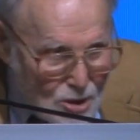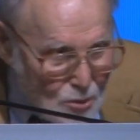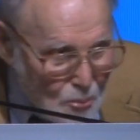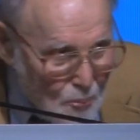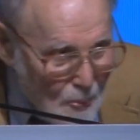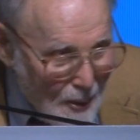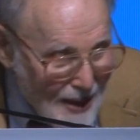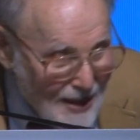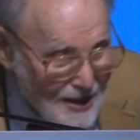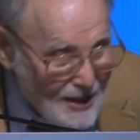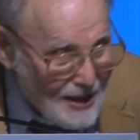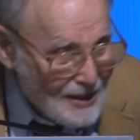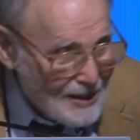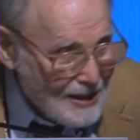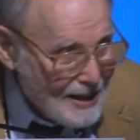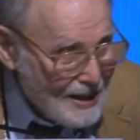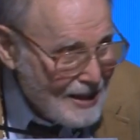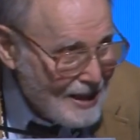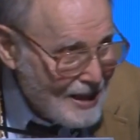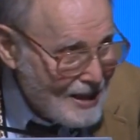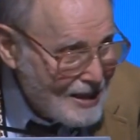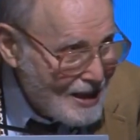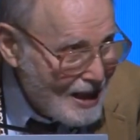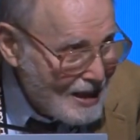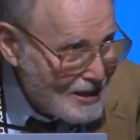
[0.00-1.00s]
was
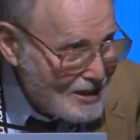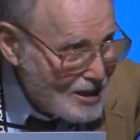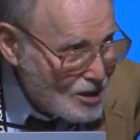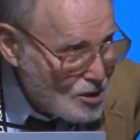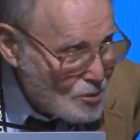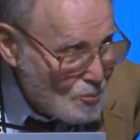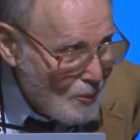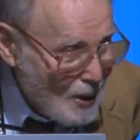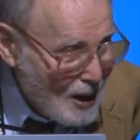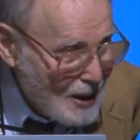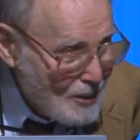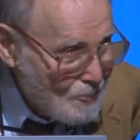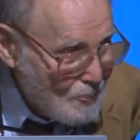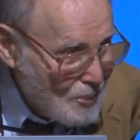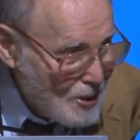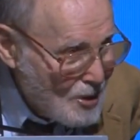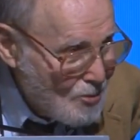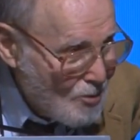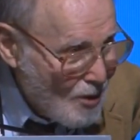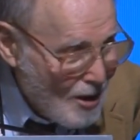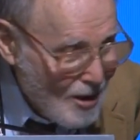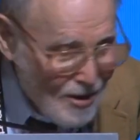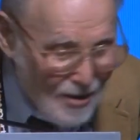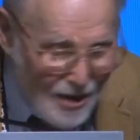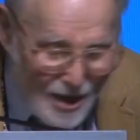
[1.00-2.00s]
speculated that this might be
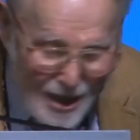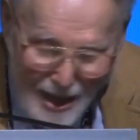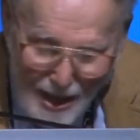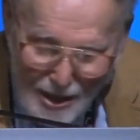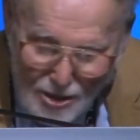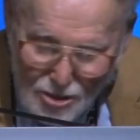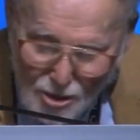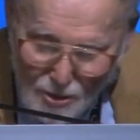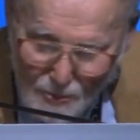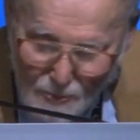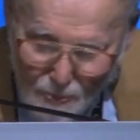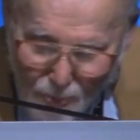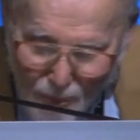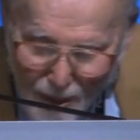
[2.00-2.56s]
radiation